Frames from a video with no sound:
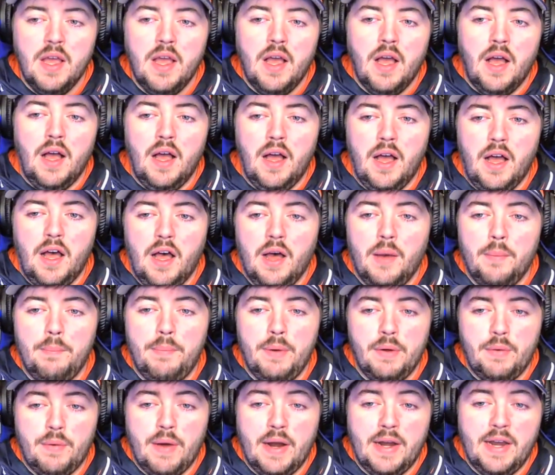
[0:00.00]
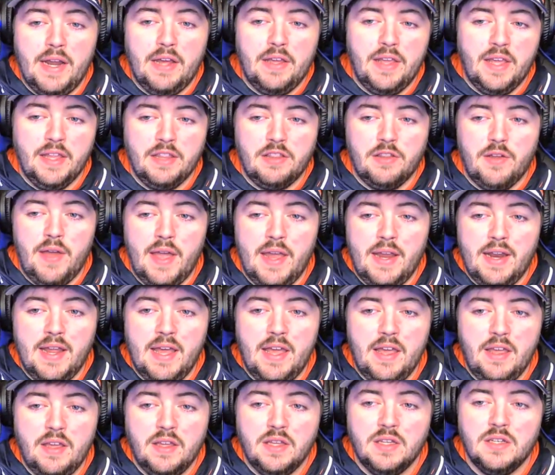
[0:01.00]
But right now, yes, the
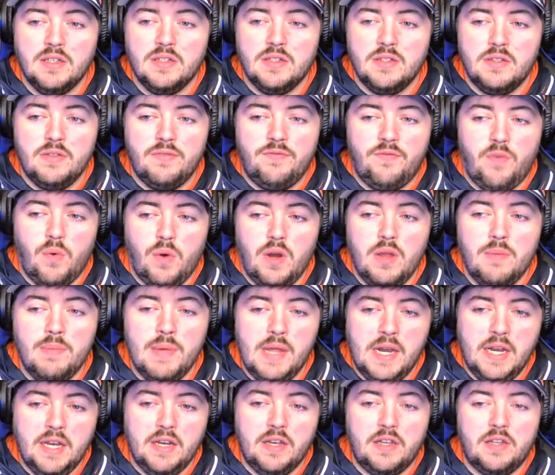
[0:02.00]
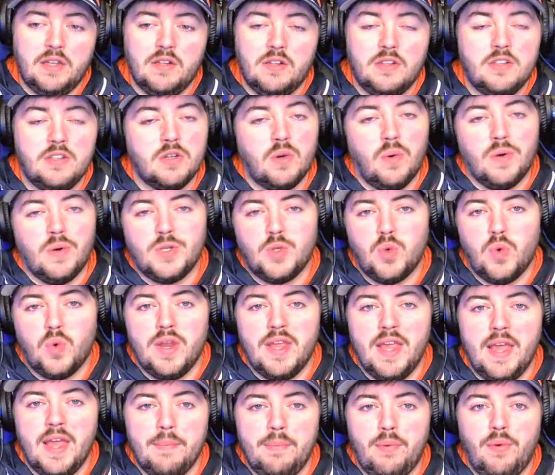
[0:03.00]
8A, 40 minutes, score
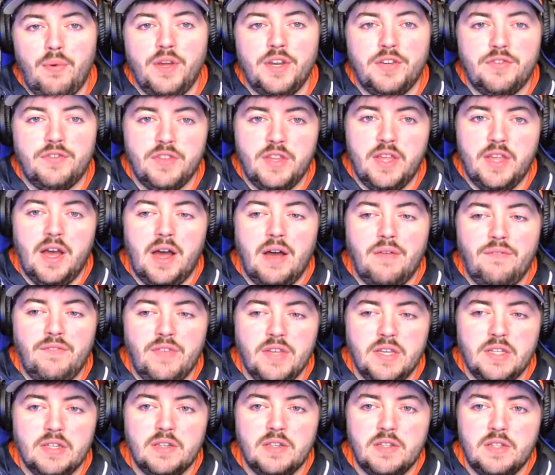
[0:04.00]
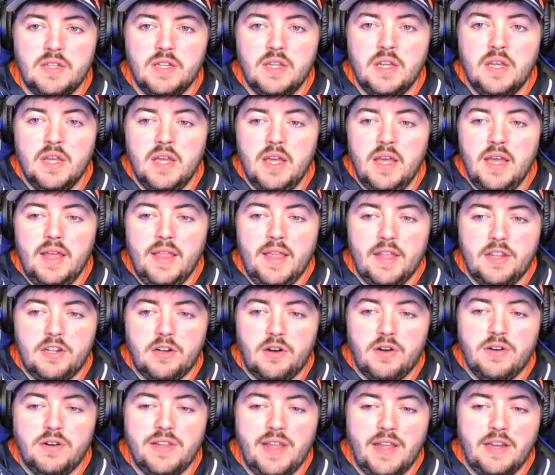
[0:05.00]
28 points for the offense, and that
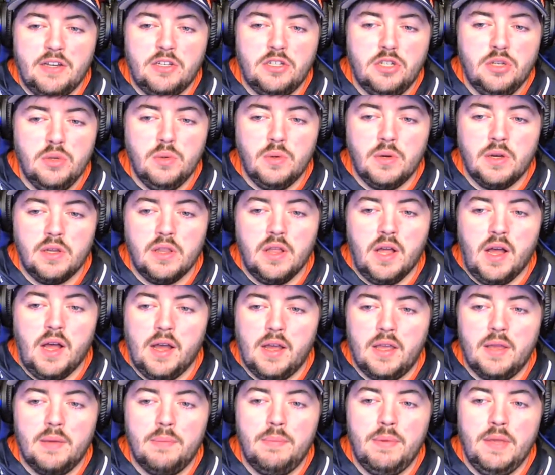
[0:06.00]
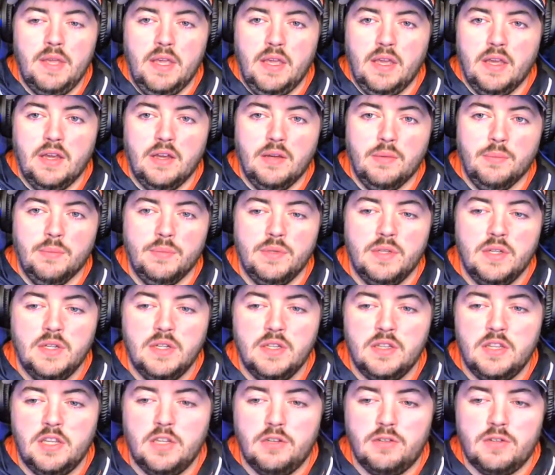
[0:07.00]
starts at 2 o'clock p.m.
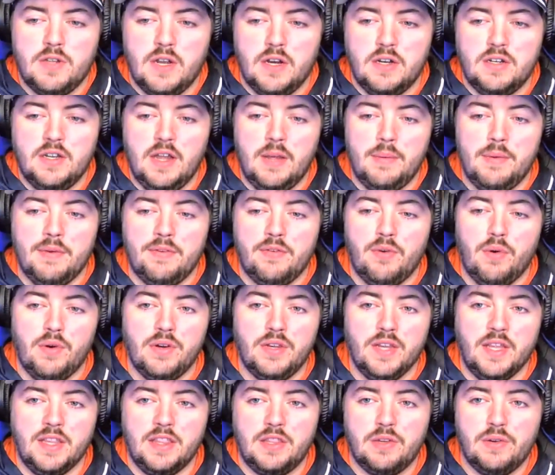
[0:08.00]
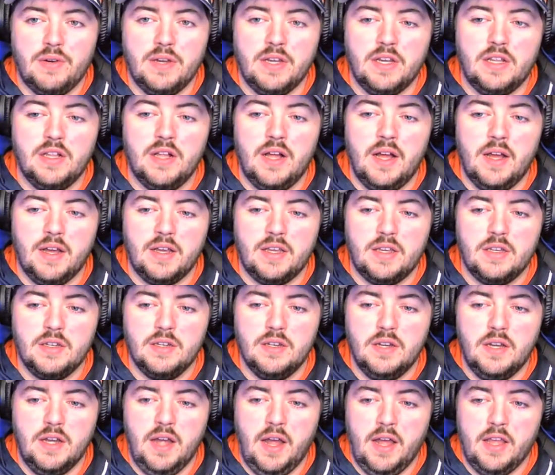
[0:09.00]
Central Standard Time. And, of course, at 3 o'clock,
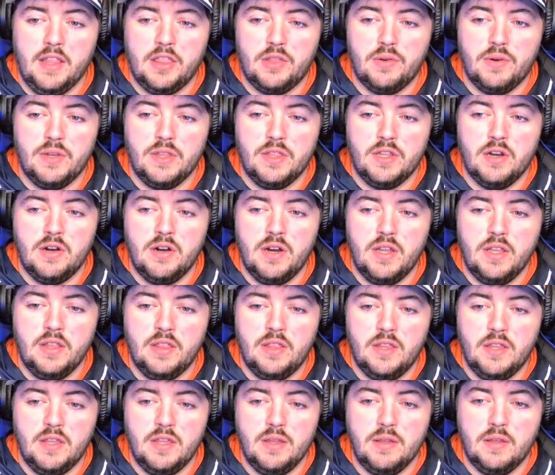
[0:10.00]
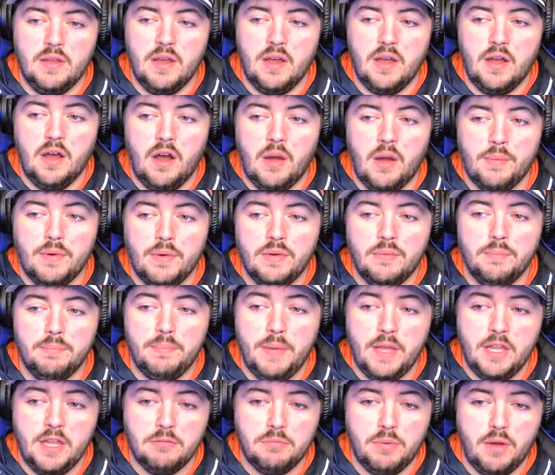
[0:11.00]
at 3:30, the Auburn
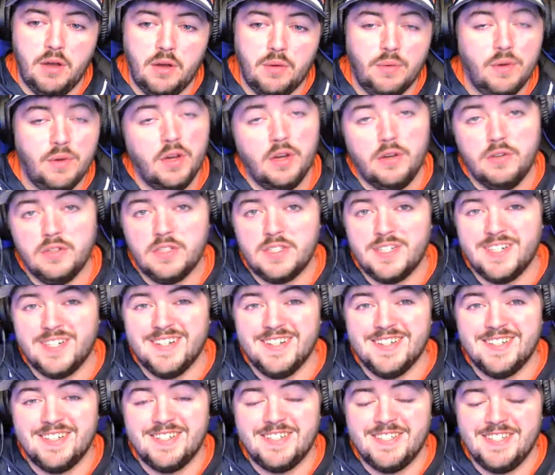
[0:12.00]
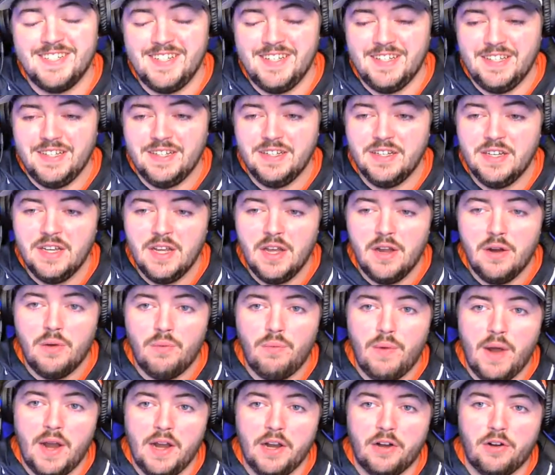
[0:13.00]
baseball will host Tennessee
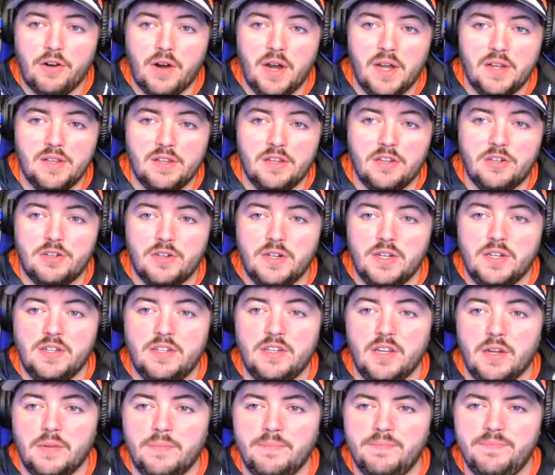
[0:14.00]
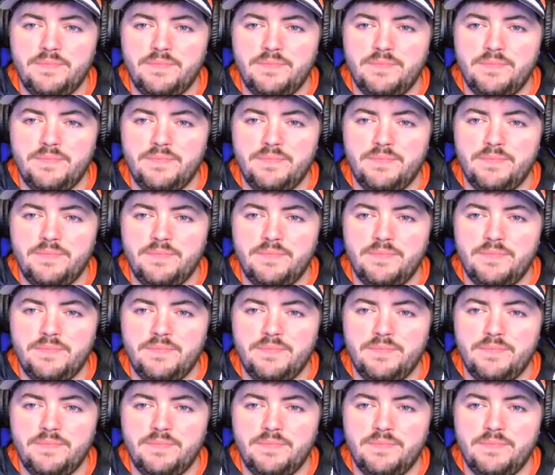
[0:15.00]
right across the street. So,